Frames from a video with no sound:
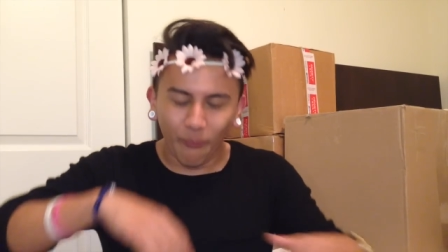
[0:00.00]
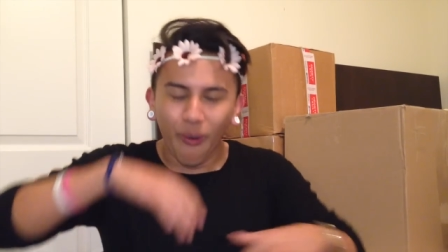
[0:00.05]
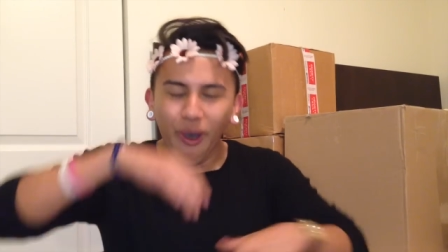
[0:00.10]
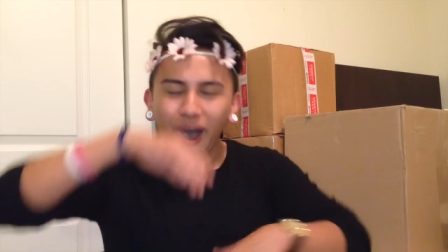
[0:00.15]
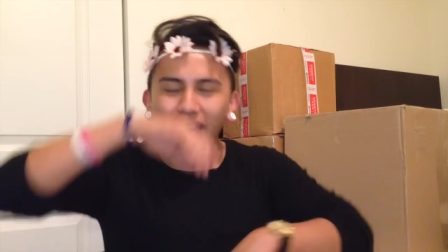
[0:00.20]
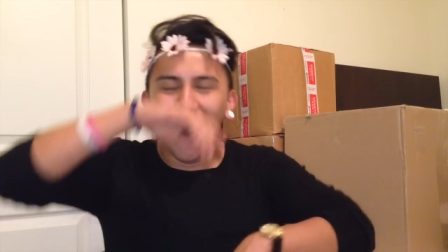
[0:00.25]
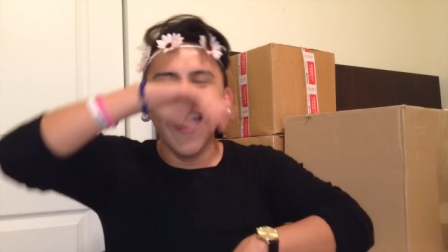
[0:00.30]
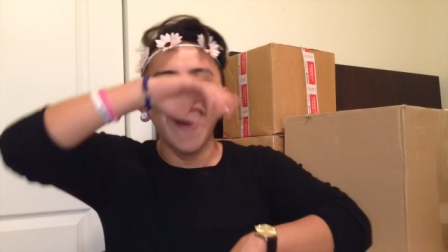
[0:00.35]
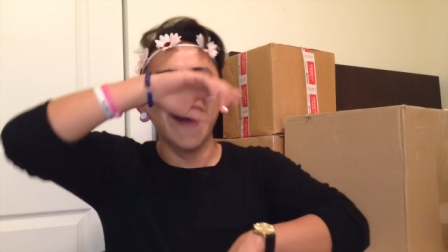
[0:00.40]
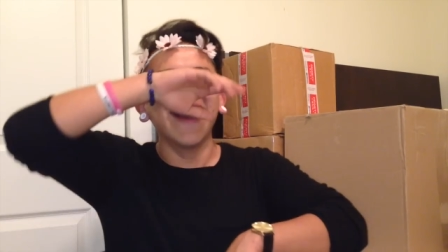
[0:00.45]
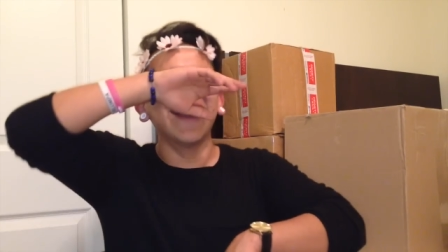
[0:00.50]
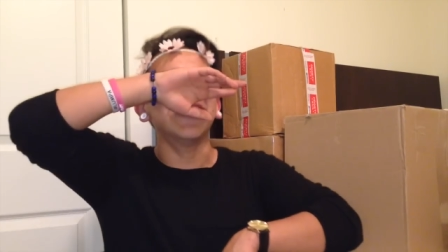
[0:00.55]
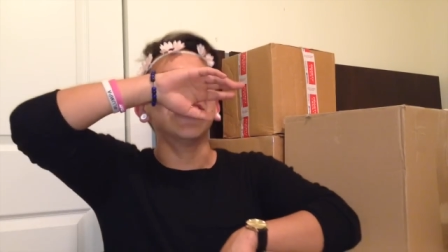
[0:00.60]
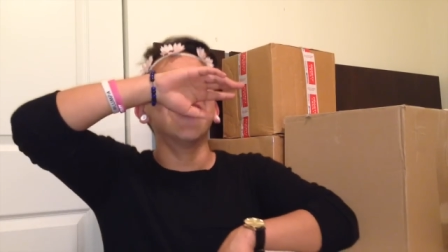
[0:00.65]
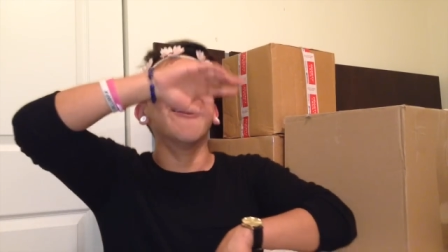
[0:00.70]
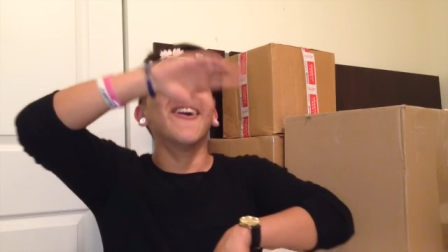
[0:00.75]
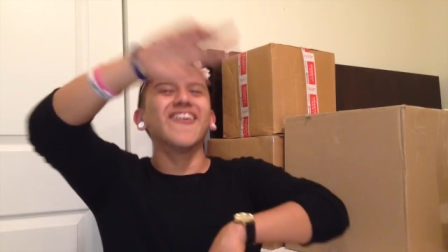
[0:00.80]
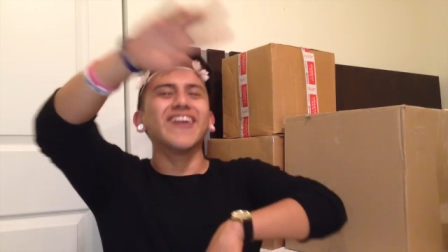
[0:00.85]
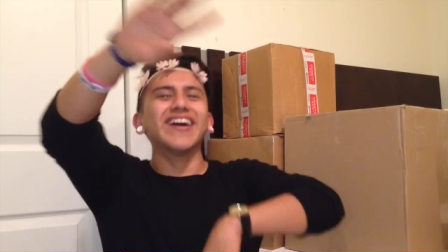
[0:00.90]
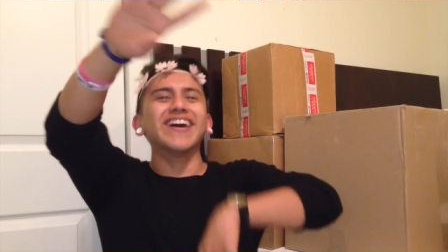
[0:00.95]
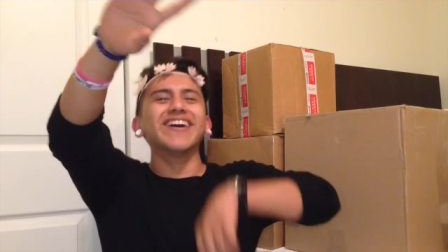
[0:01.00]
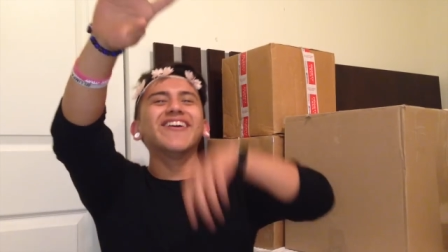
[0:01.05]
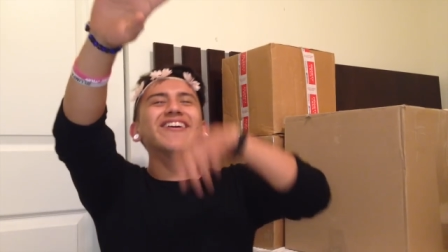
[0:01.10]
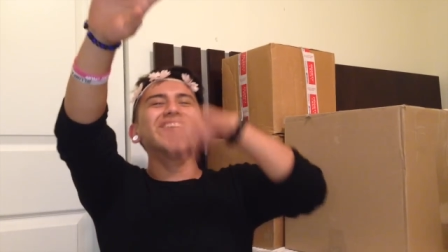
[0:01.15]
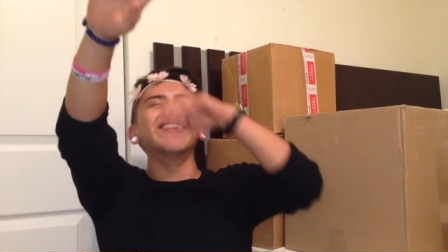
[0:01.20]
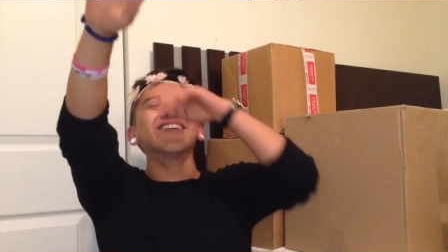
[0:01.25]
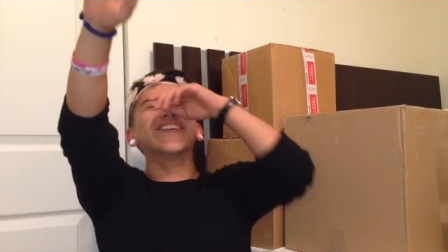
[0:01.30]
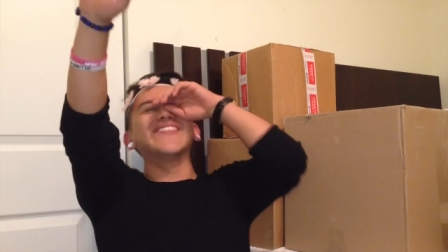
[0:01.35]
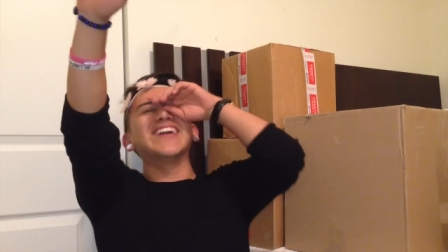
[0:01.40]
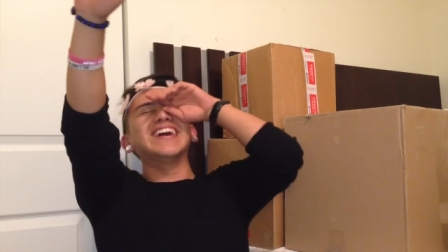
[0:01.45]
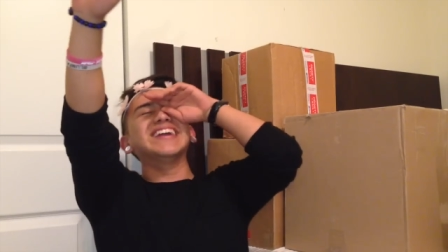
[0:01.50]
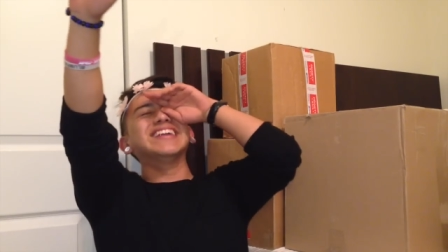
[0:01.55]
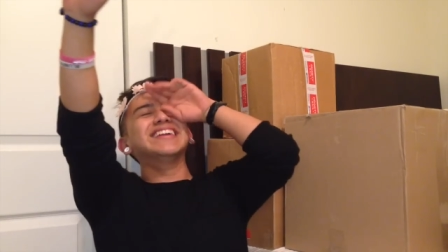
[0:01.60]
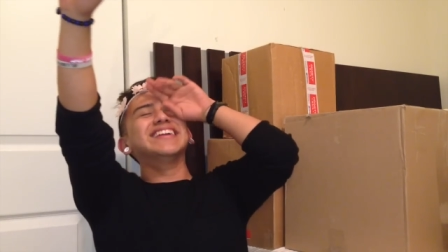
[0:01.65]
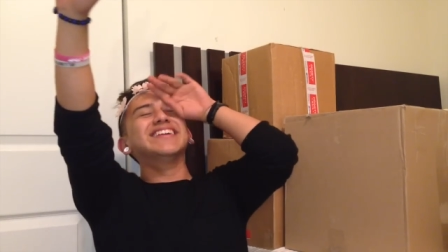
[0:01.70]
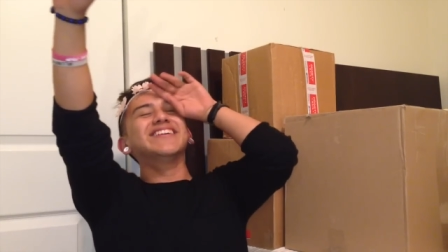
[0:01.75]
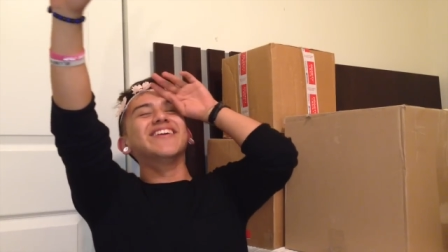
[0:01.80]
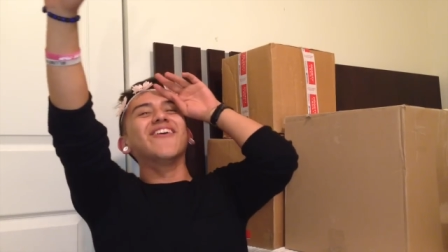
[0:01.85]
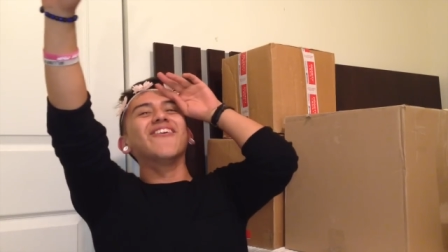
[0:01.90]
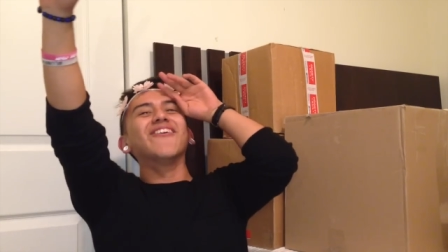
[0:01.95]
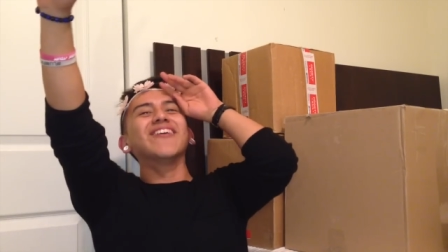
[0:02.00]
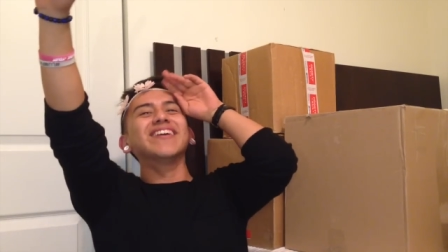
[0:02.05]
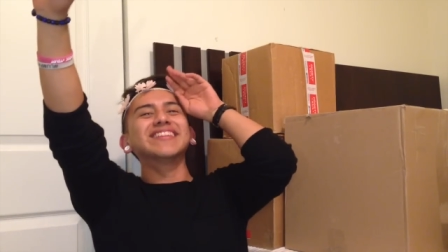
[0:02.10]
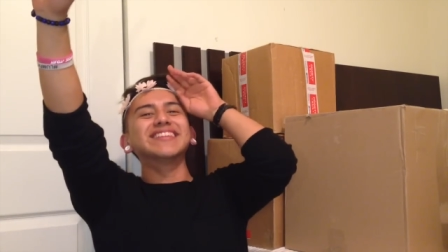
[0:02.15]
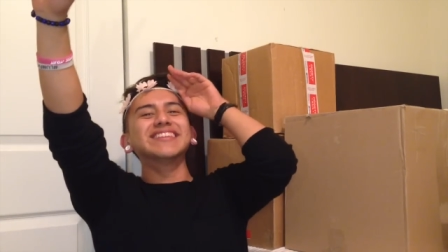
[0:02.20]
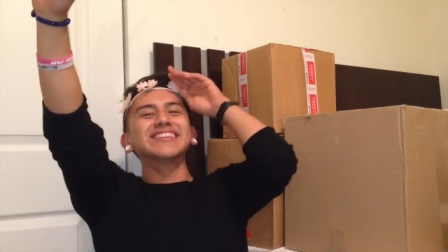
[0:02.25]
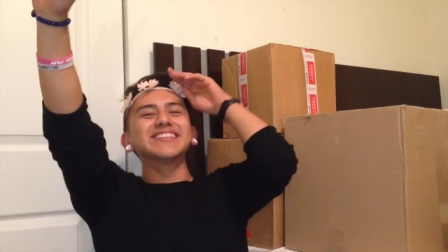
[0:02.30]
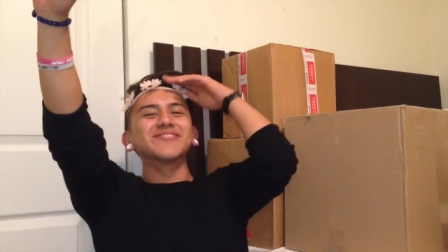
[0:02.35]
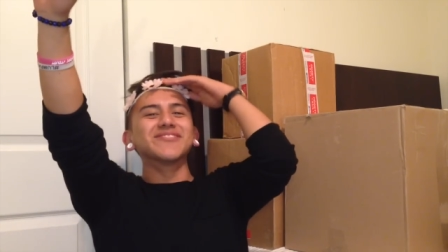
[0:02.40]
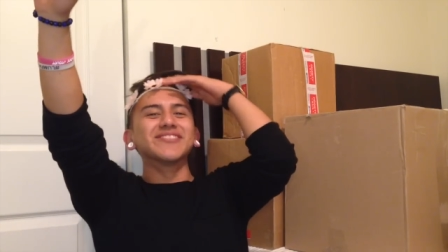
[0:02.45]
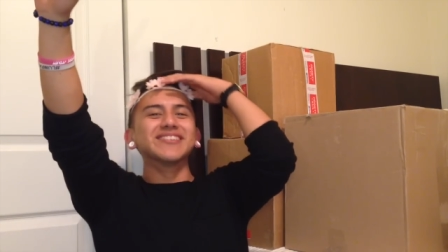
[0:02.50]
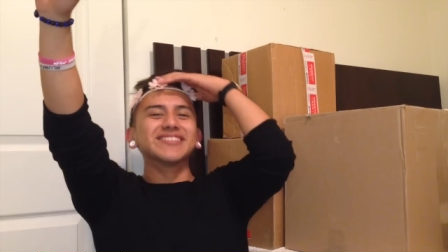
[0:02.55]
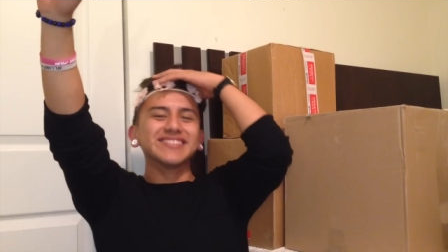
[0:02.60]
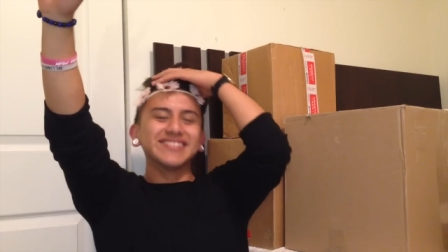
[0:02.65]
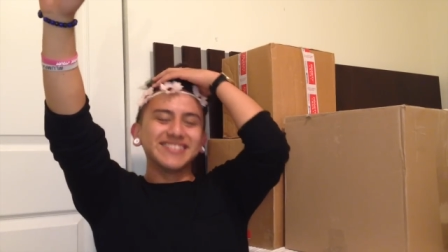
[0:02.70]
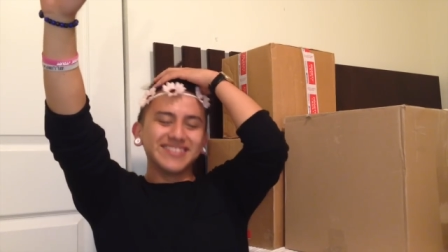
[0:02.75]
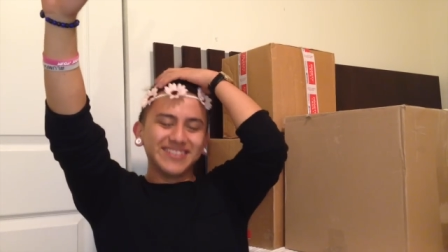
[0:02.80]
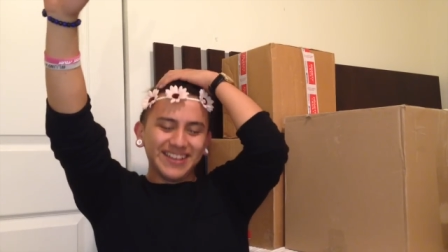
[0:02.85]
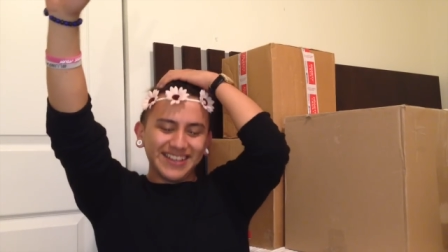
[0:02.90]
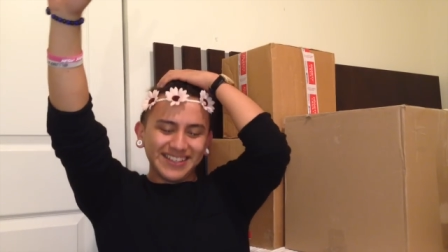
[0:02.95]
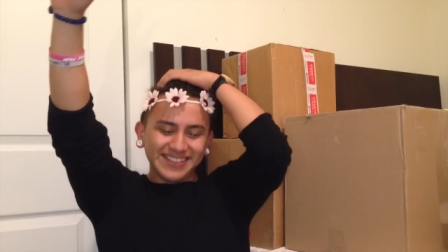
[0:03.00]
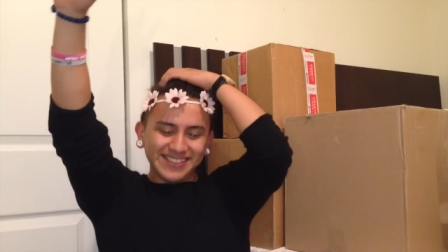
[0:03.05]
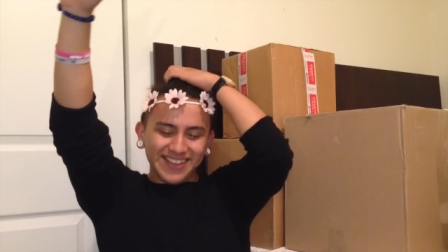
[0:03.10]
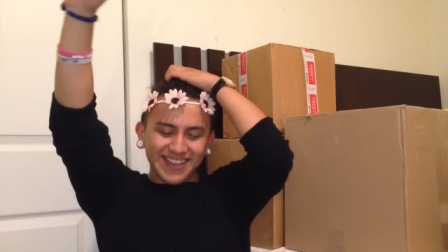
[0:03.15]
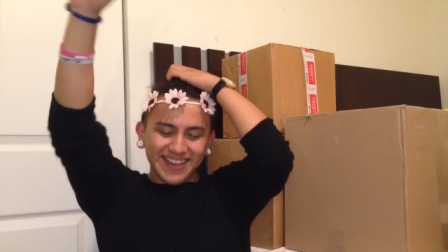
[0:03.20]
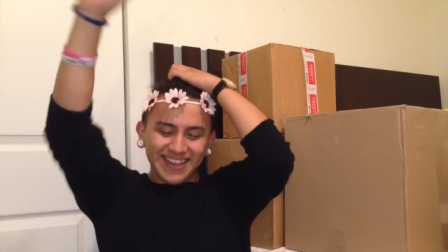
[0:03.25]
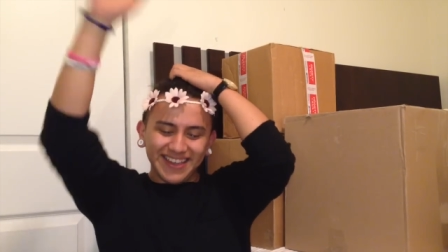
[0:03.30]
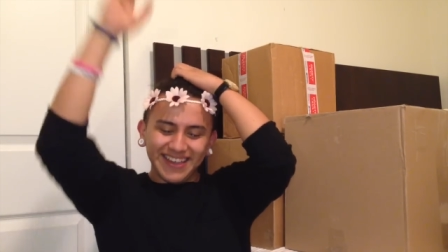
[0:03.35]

what? No way, hold up. I didn't know what this was until I saw